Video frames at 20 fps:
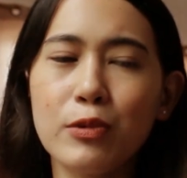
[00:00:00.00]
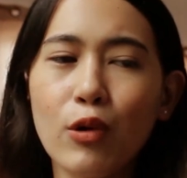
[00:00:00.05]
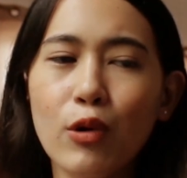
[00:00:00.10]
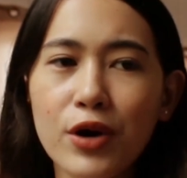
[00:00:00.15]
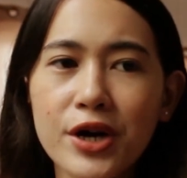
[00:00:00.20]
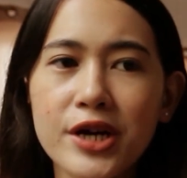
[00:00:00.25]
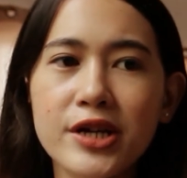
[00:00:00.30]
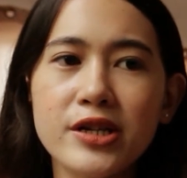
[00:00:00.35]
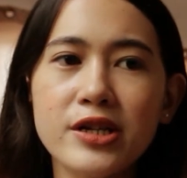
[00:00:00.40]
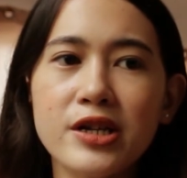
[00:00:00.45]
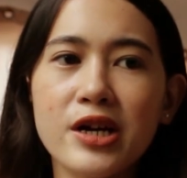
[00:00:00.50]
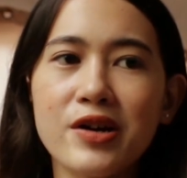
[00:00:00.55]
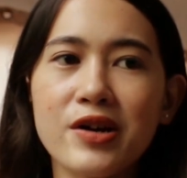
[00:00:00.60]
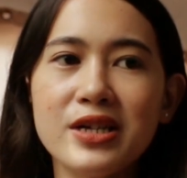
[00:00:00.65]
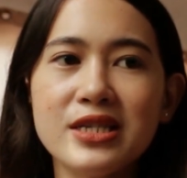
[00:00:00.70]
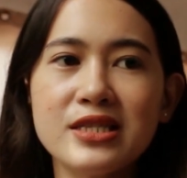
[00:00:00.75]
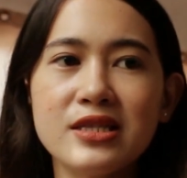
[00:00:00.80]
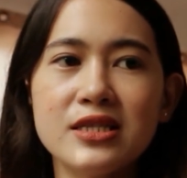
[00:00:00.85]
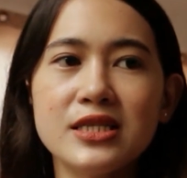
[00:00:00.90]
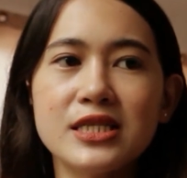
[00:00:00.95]
Lord, there
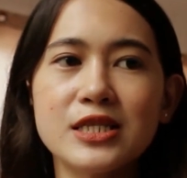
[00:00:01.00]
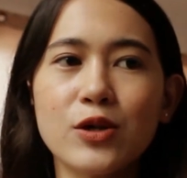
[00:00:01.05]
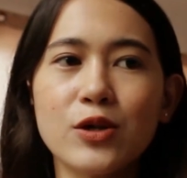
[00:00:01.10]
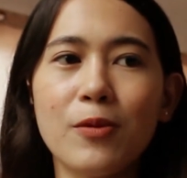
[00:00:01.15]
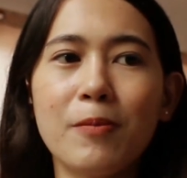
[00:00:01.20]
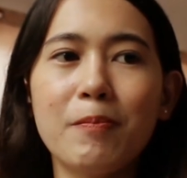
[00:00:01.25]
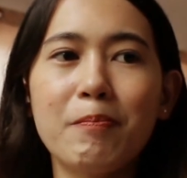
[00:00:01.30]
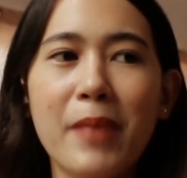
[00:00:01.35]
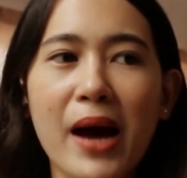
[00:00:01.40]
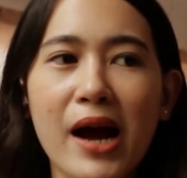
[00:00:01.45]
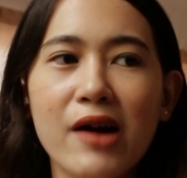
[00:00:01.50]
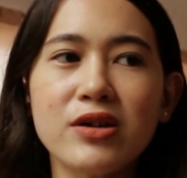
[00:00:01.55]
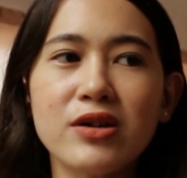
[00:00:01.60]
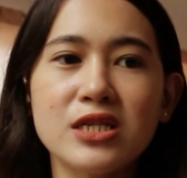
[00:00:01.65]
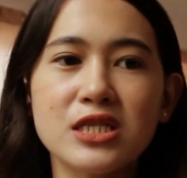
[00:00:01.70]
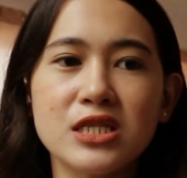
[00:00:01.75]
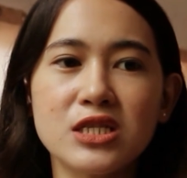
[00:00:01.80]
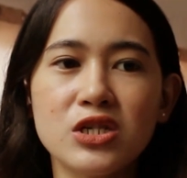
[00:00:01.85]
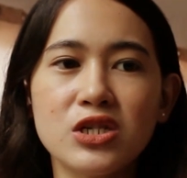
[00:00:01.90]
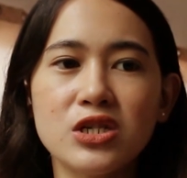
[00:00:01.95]
is this
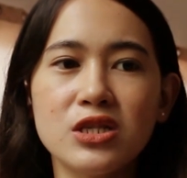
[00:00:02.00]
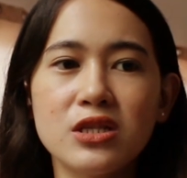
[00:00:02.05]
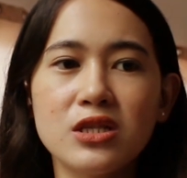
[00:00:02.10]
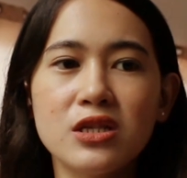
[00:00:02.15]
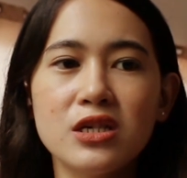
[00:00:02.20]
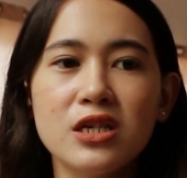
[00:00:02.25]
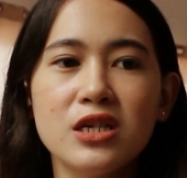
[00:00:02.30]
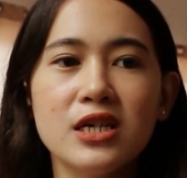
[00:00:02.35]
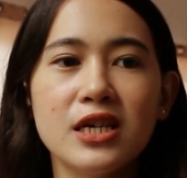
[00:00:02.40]
comparison,